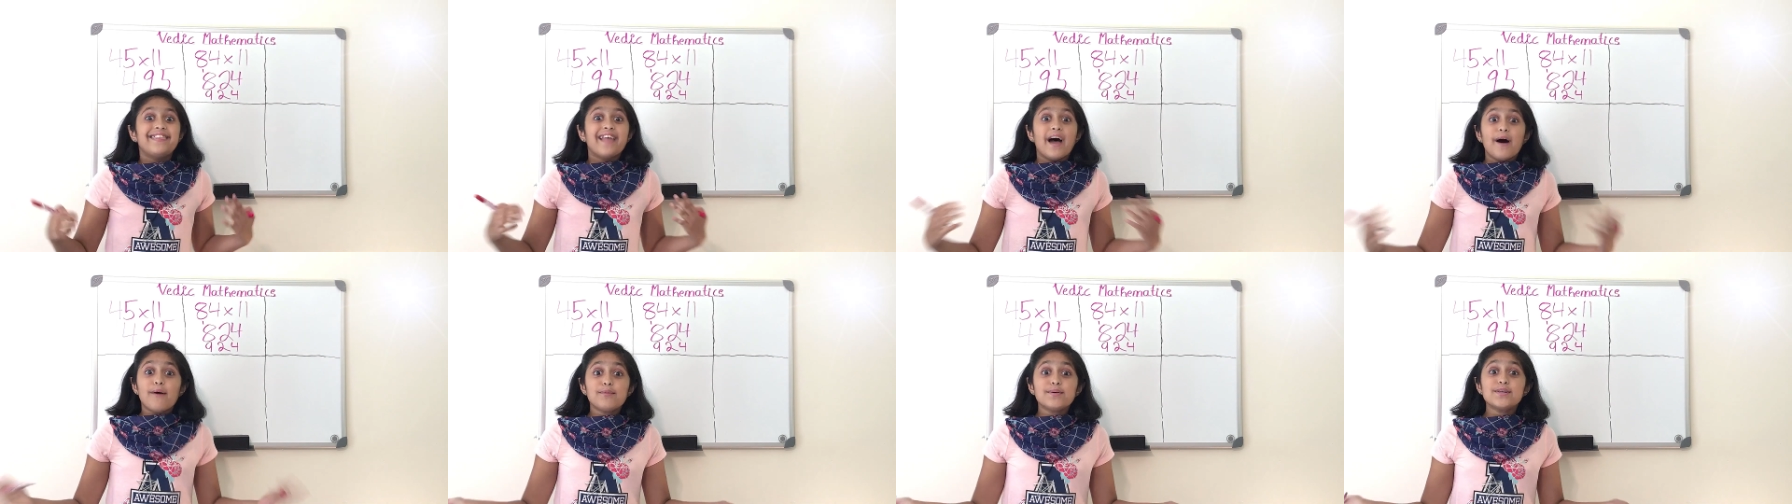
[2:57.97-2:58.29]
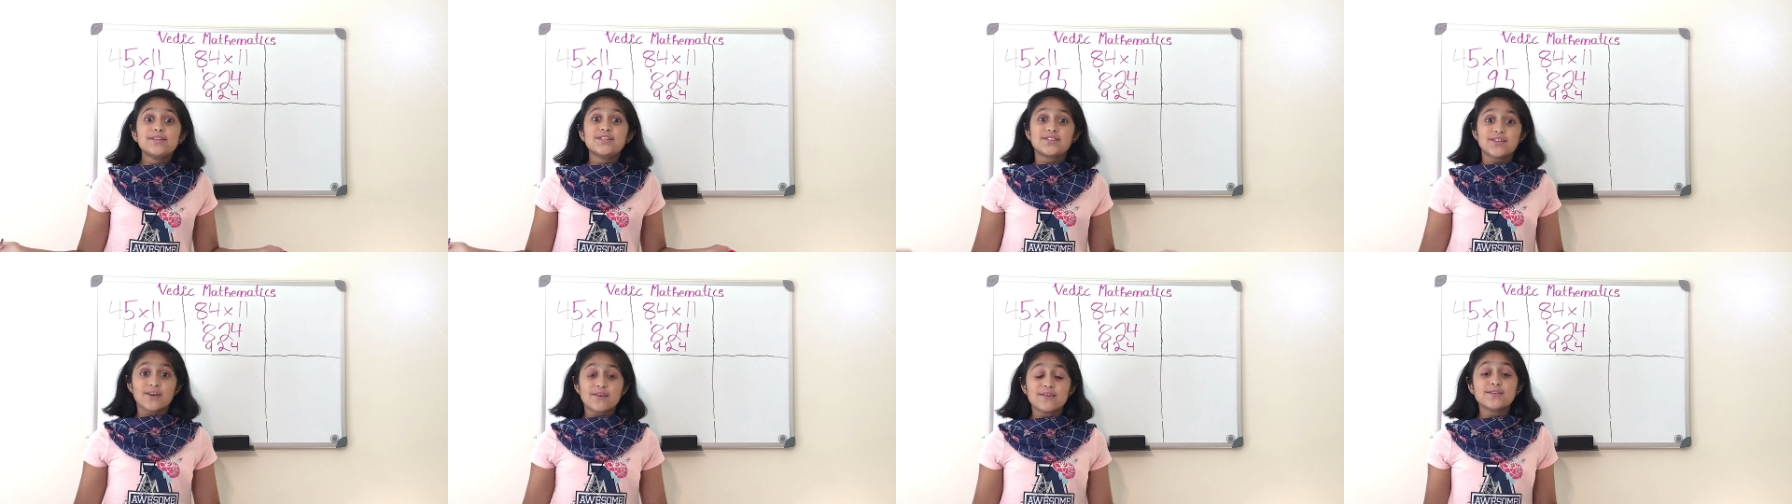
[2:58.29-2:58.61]

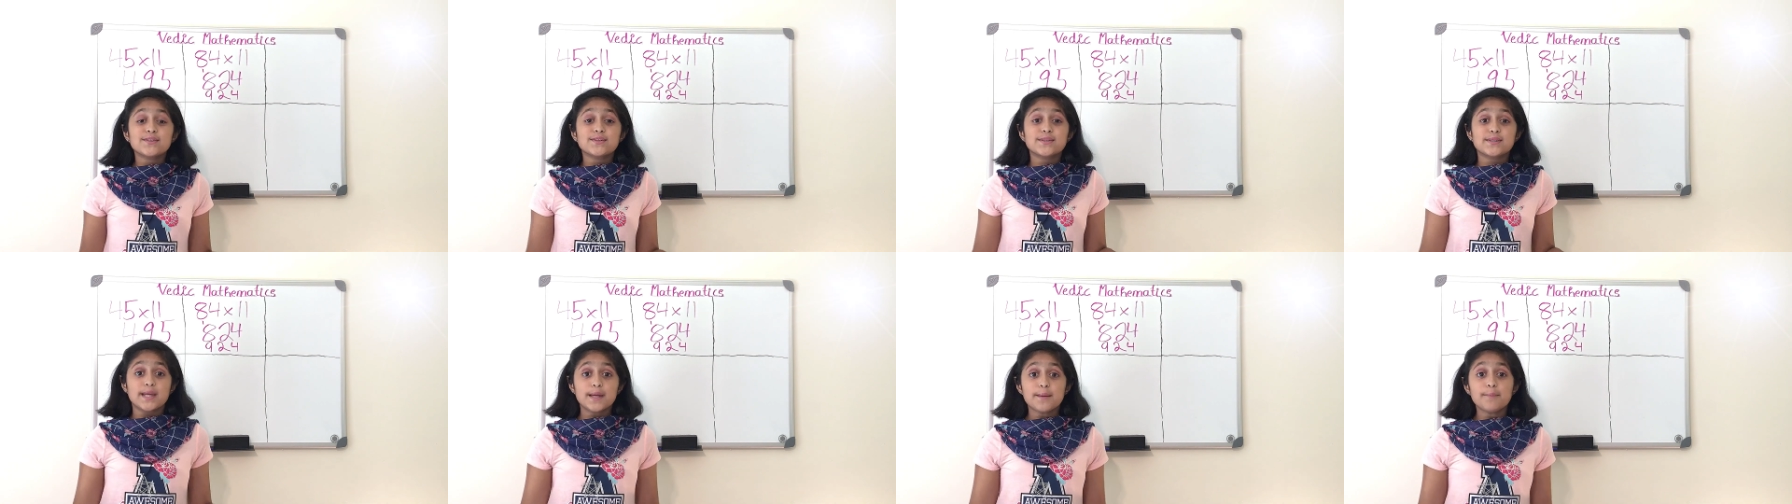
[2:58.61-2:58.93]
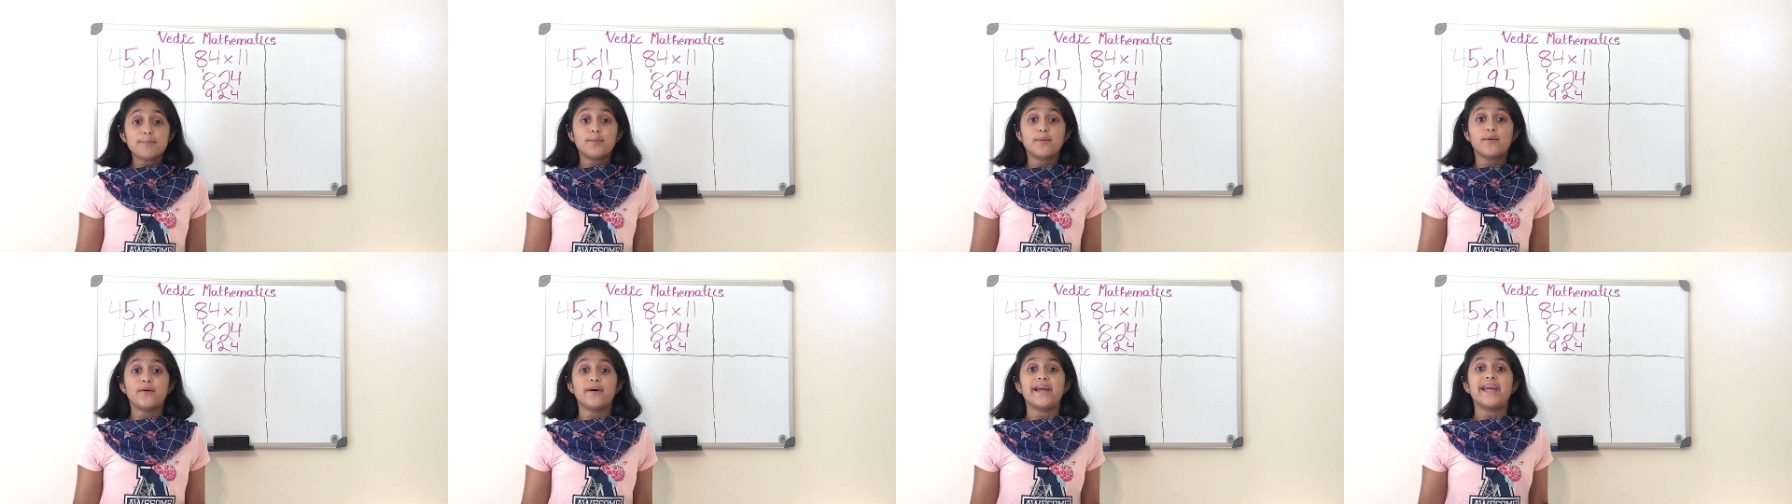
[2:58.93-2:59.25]
was so
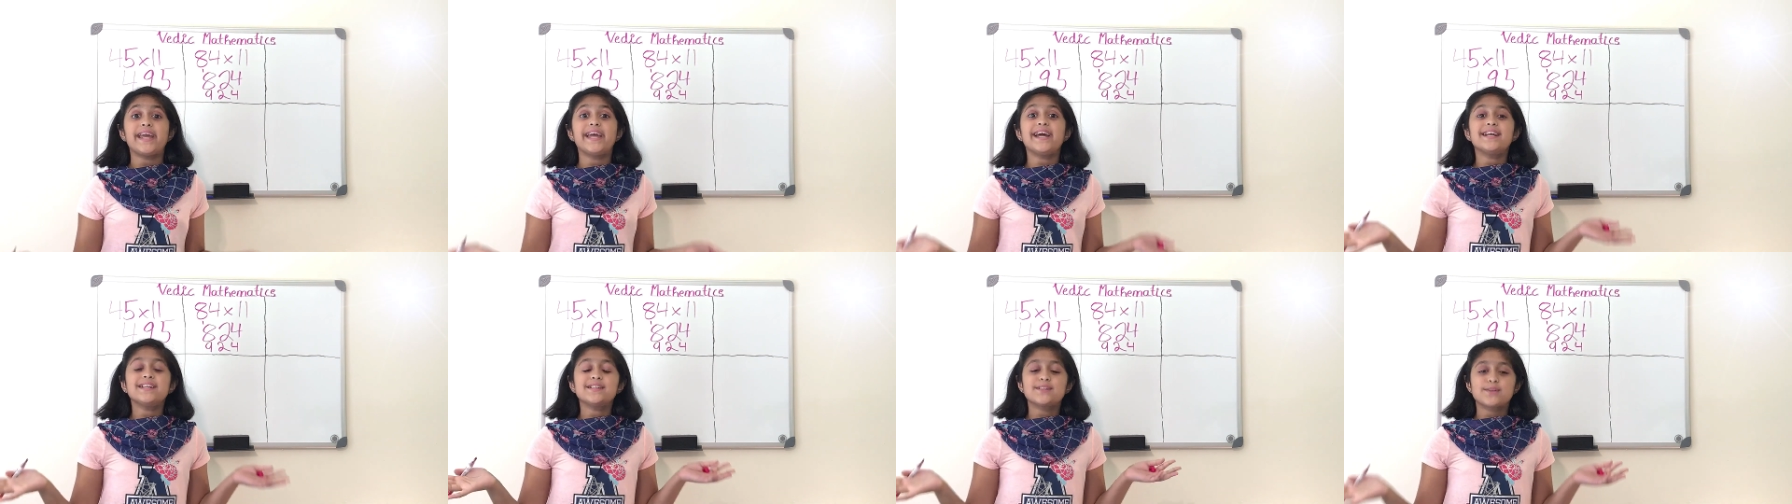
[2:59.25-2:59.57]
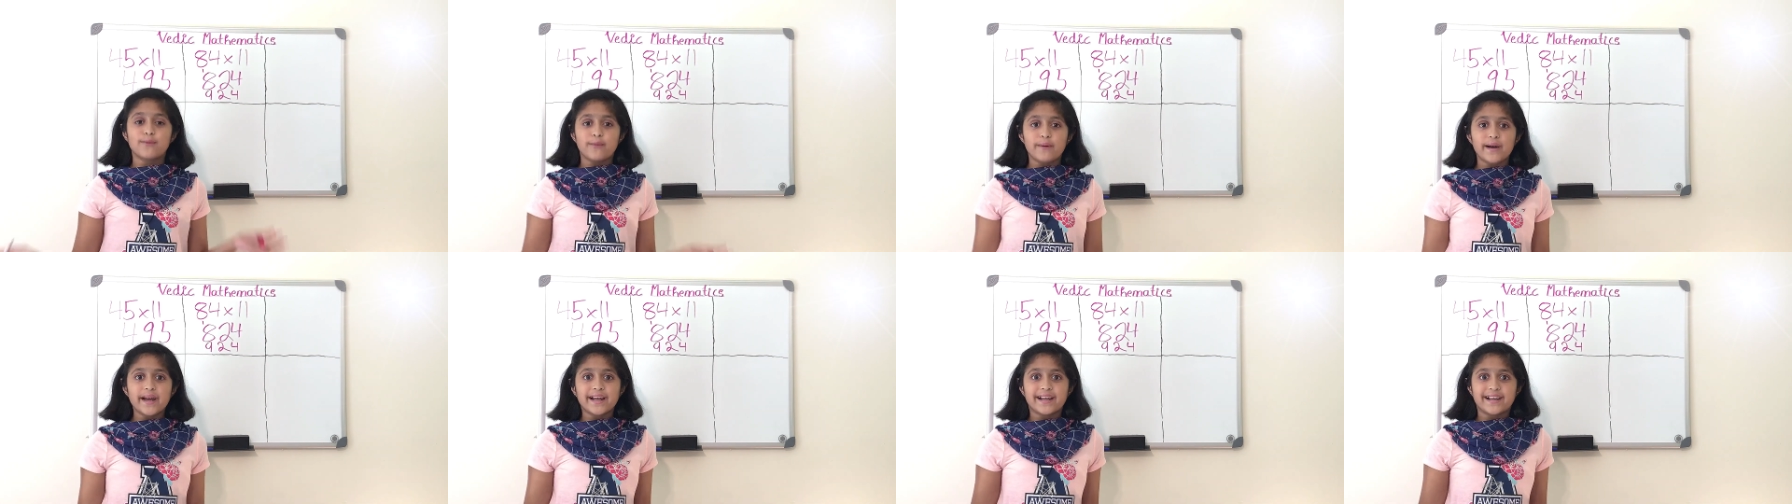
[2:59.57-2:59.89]
simple and
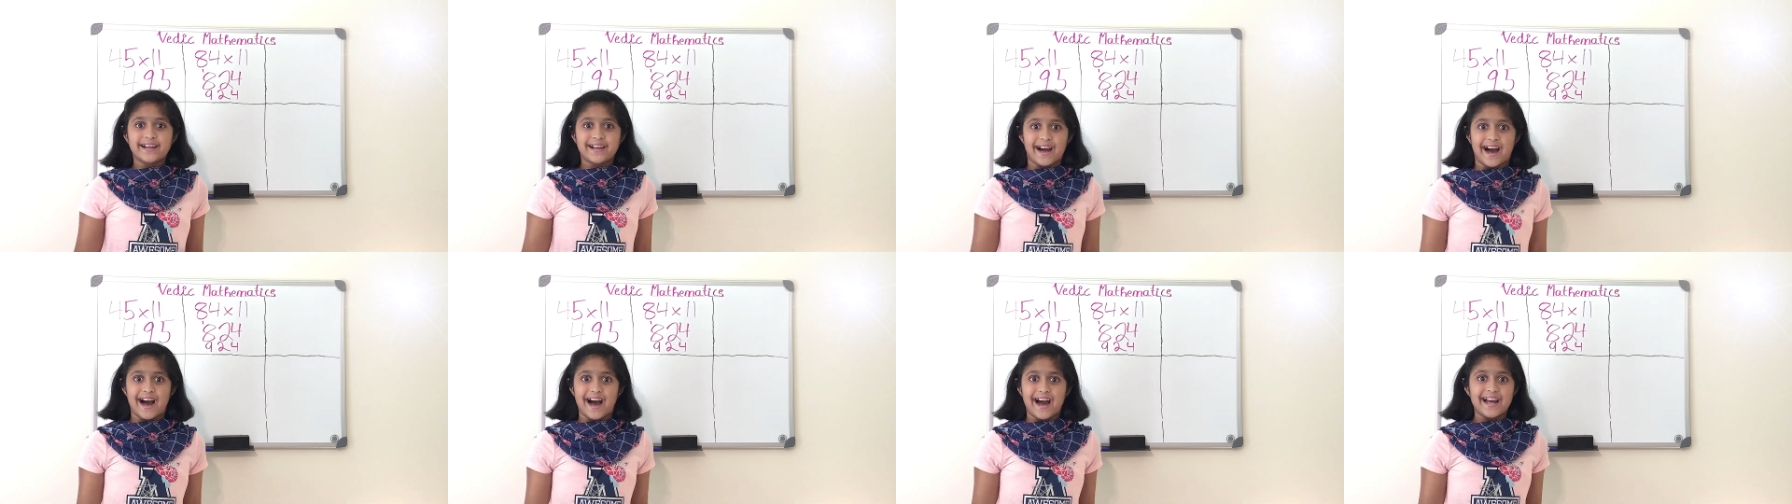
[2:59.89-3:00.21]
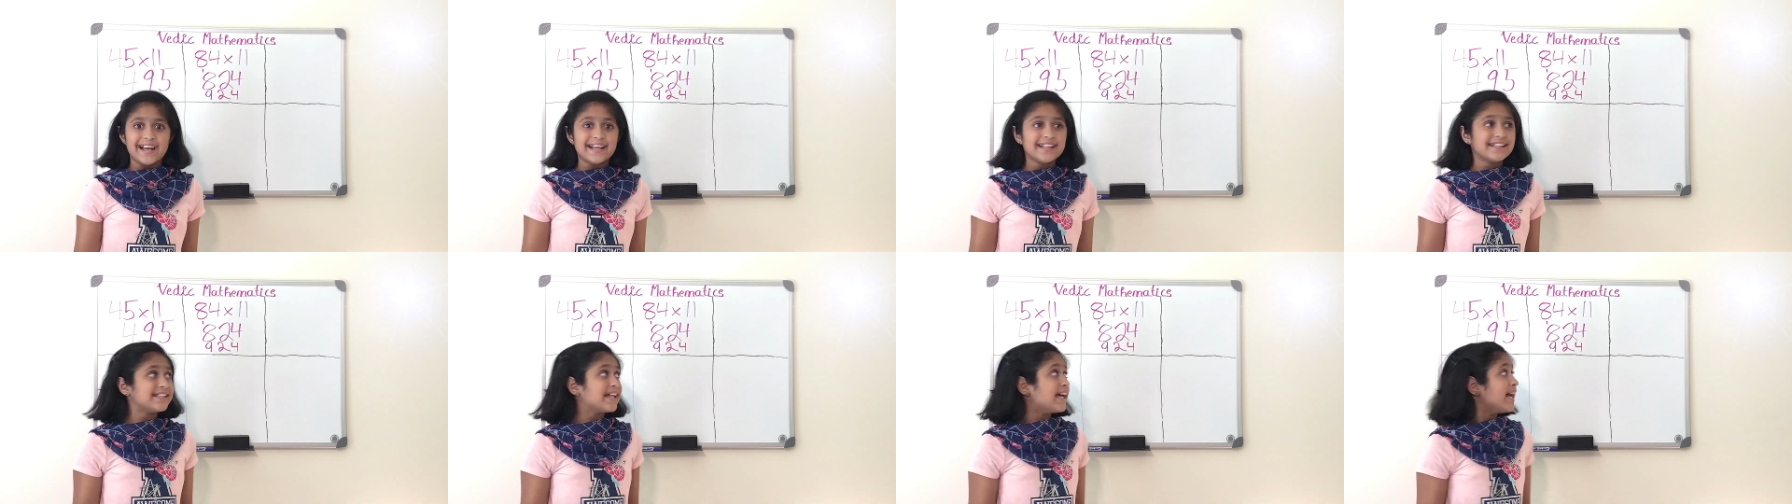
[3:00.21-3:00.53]
quick,
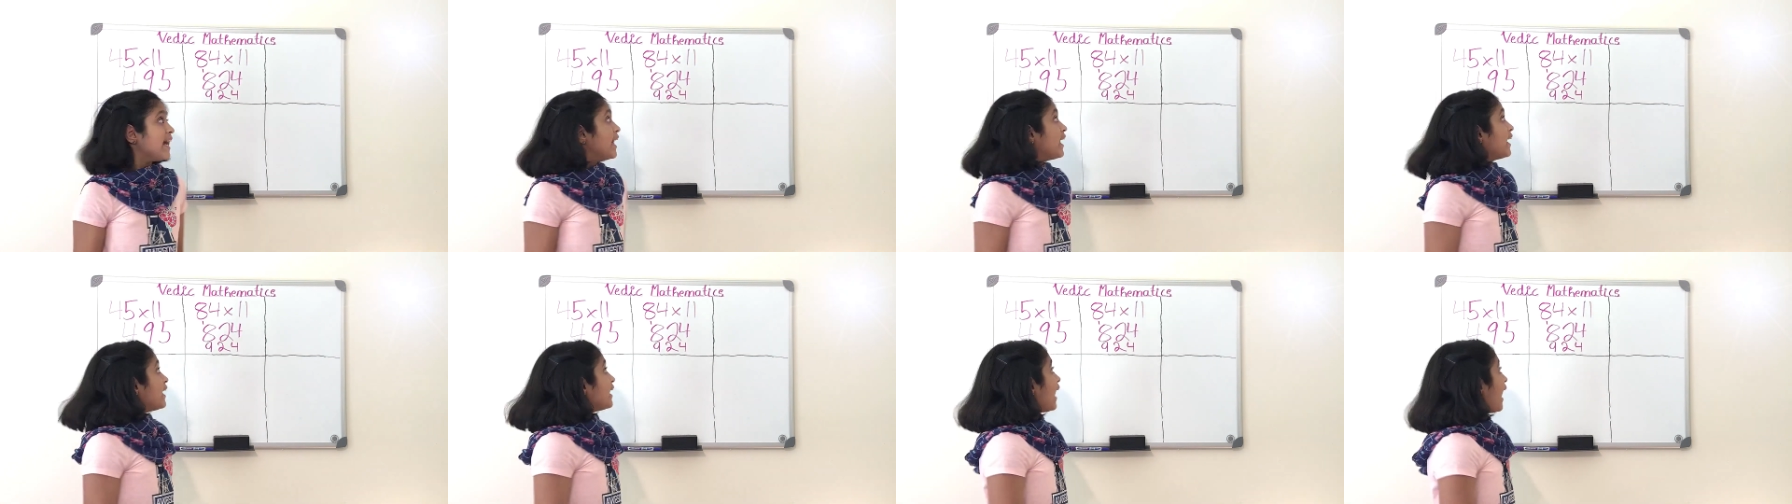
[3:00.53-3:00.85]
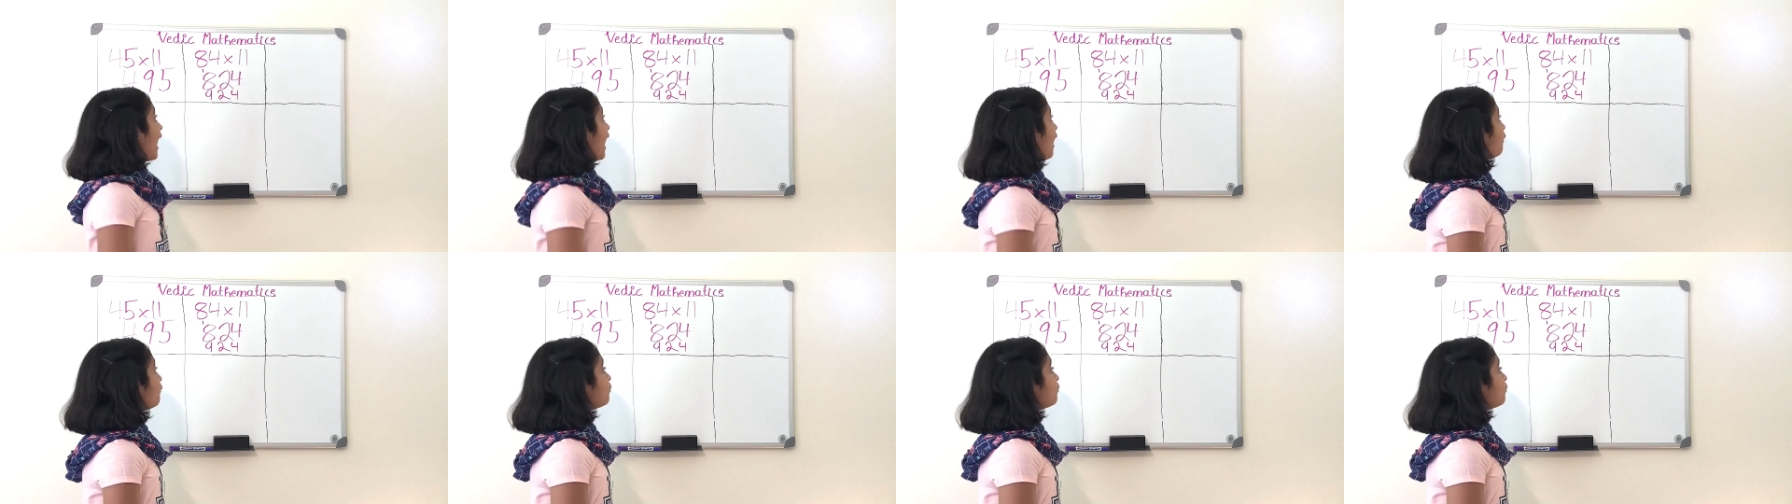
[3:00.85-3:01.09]
guys. How